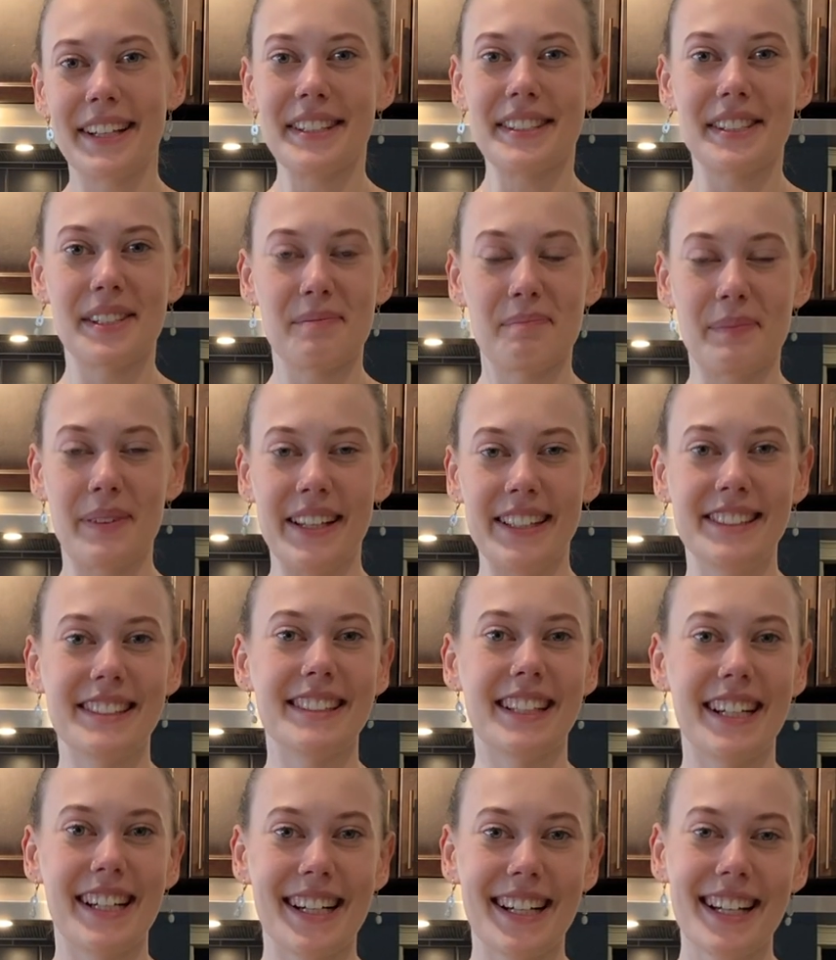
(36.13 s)
some
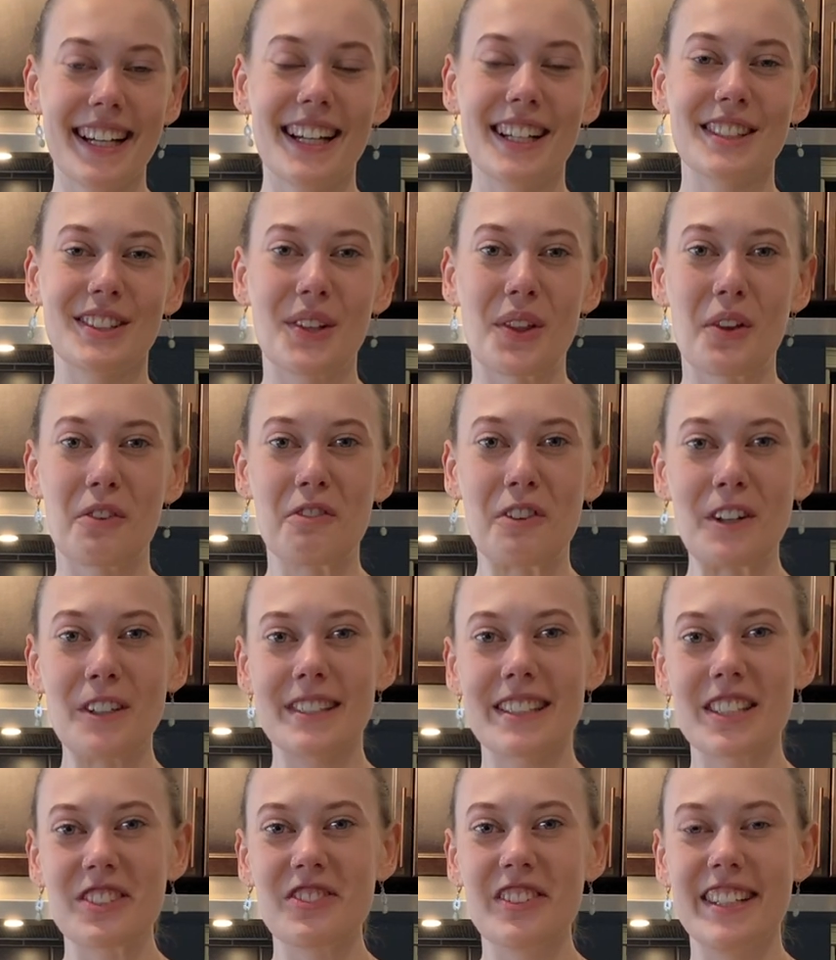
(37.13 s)
pizza. So the first
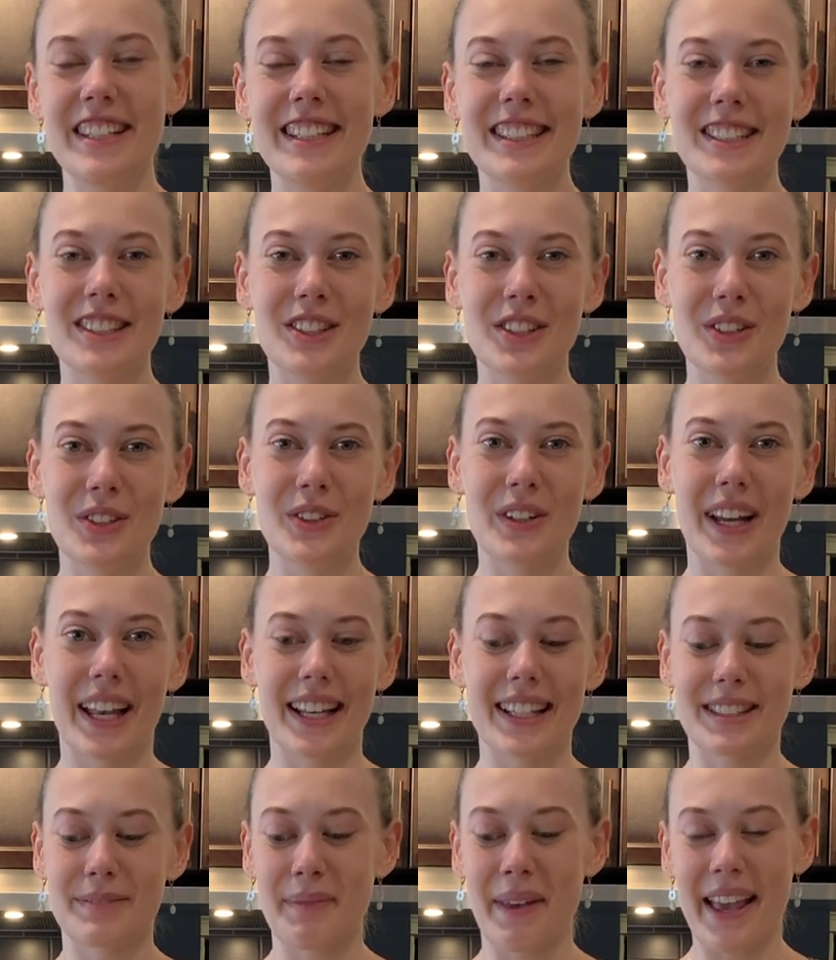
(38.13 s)
thing we need to do
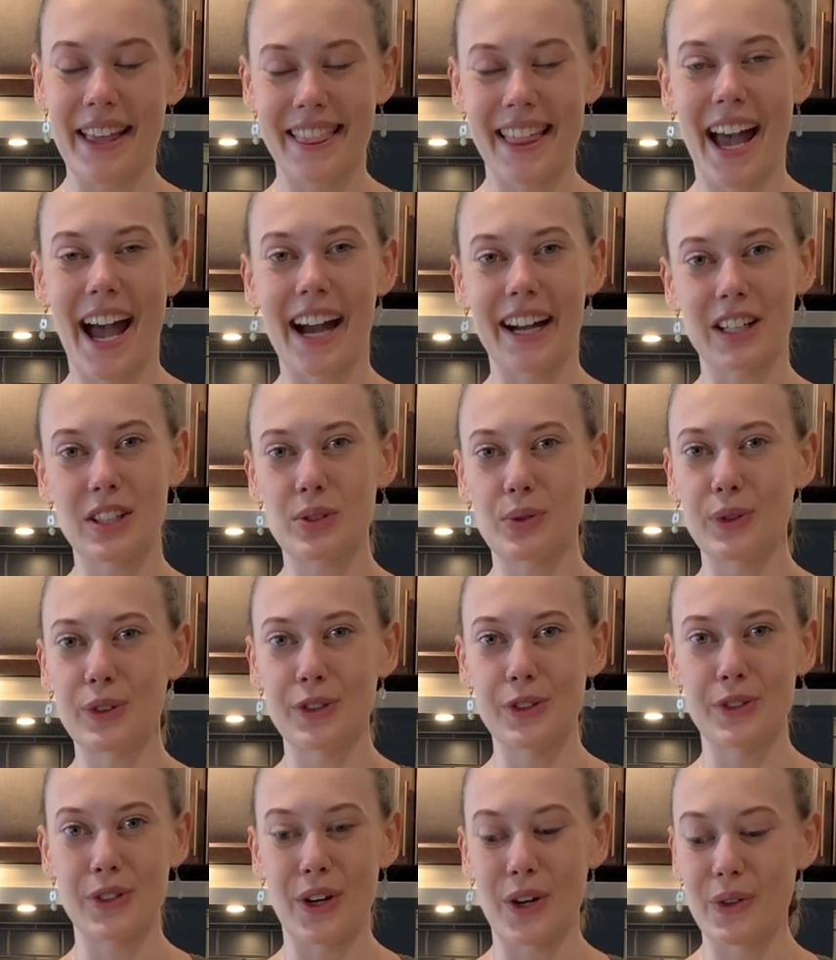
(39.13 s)
is make the actual
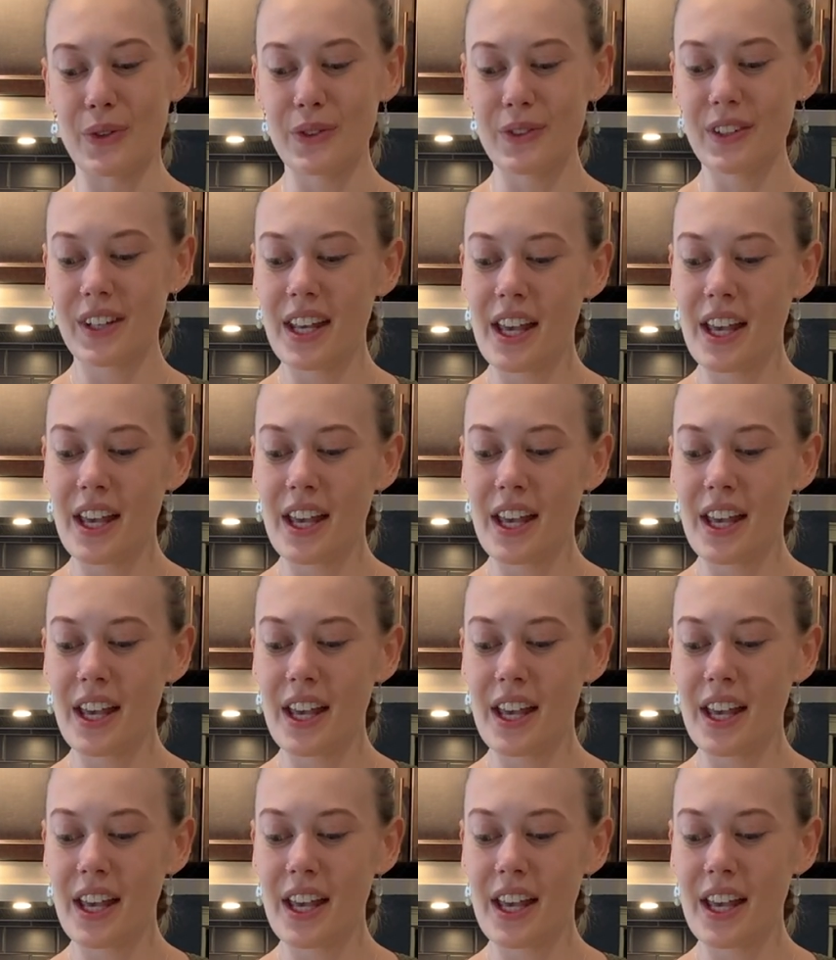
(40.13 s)
dough.